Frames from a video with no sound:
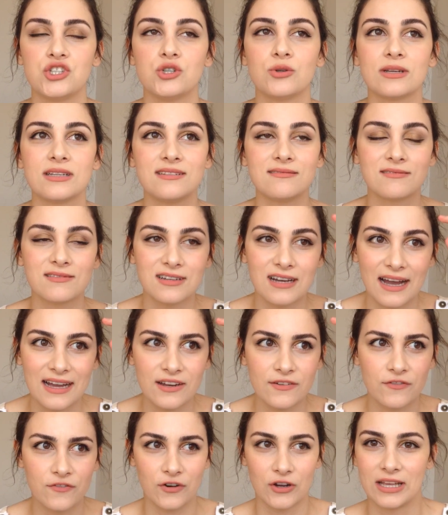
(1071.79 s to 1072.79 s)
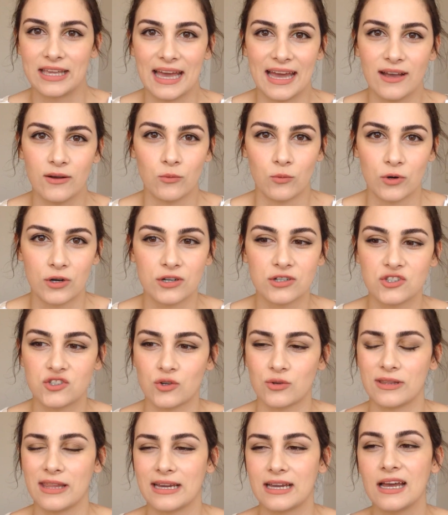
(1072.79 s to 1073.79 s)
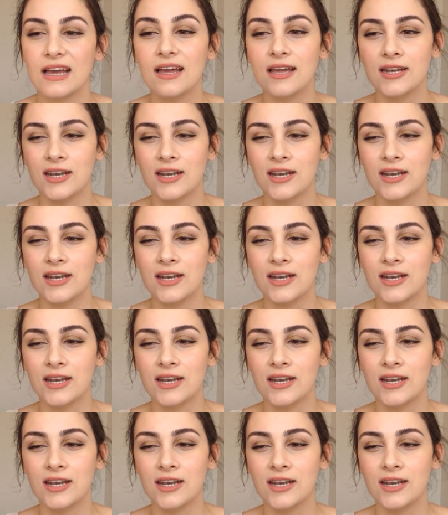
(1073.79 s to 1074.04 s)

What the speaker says: you can kind of forget words or like